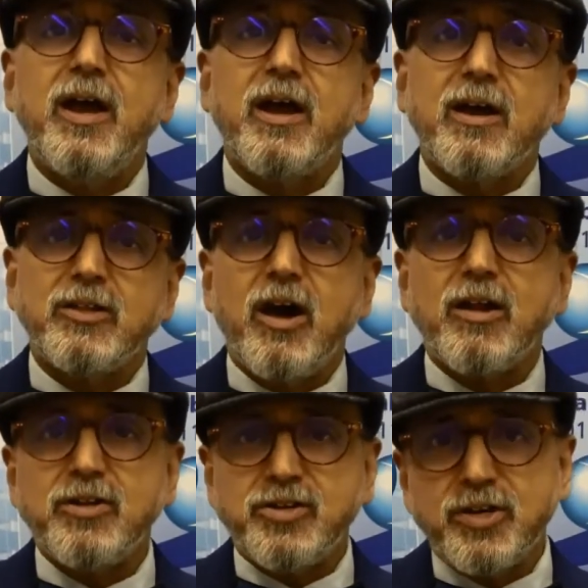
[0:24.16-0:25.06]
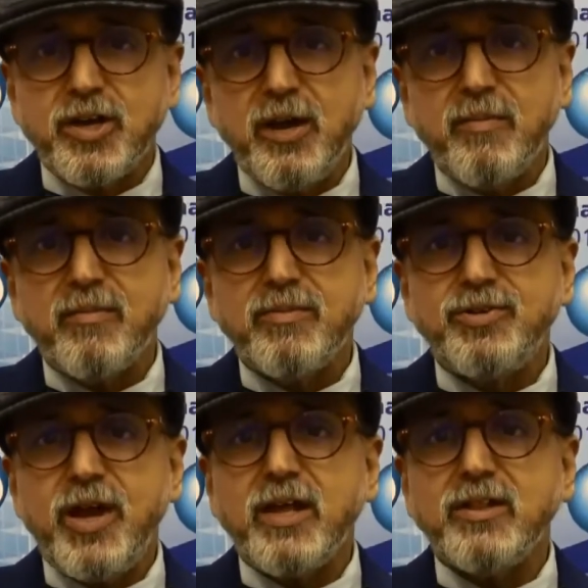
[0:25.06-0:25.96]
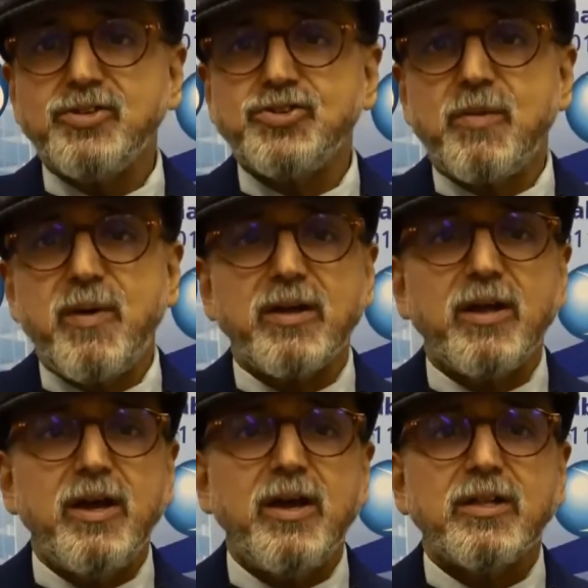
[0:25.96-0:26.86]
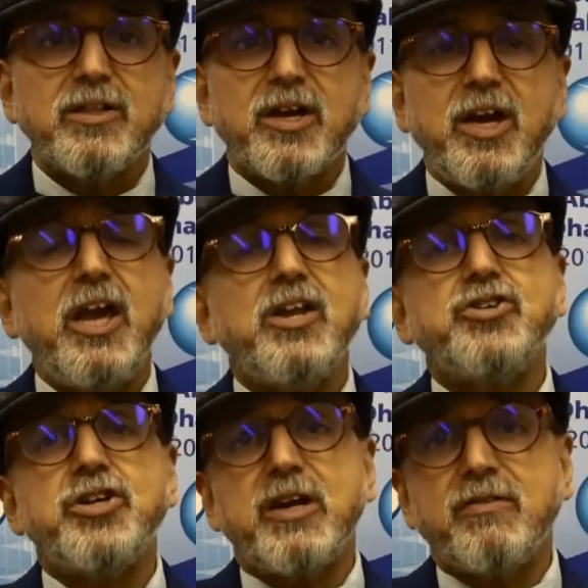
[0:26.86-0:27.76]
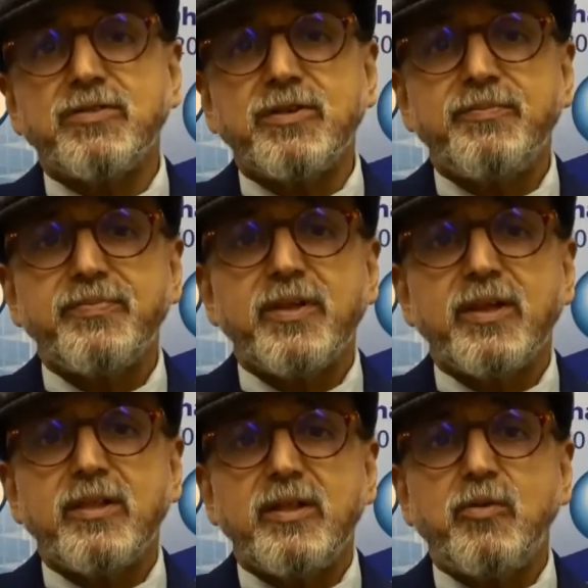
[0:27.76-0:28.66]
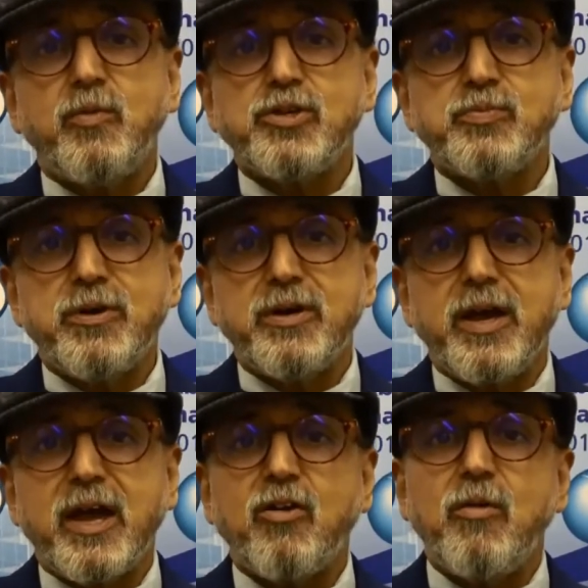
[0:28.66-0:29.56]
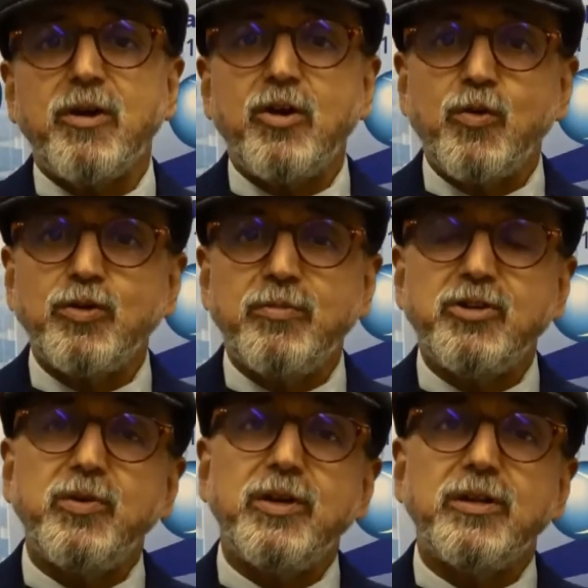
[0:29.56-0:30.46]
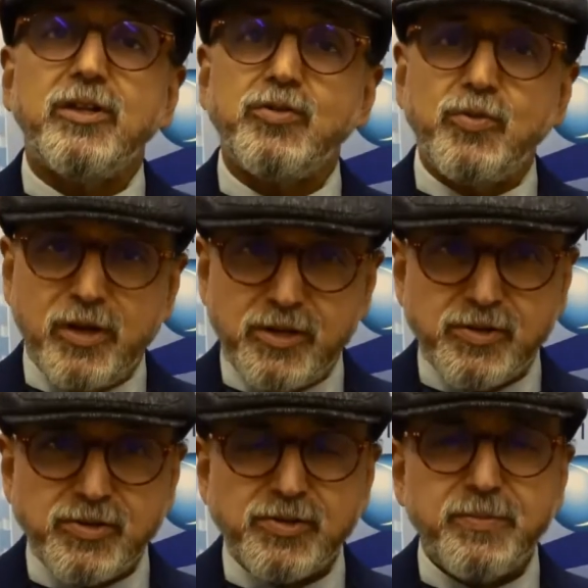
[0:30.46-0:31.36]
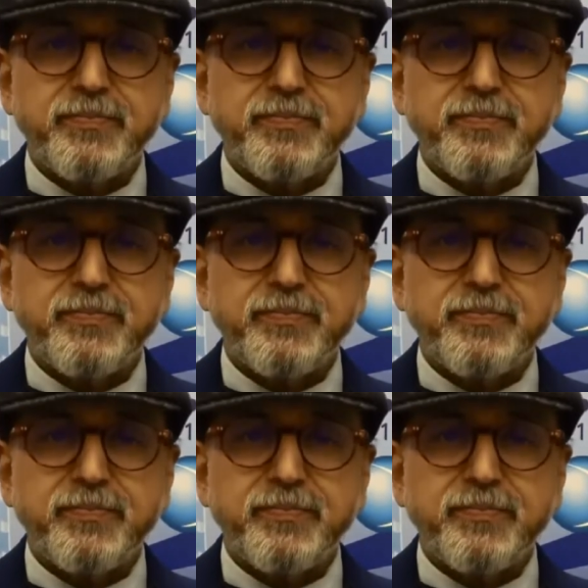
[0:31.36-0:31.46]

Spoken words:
Qatar and Turkey, saying this is among the key initiatives that would spur economic growth between the two countries.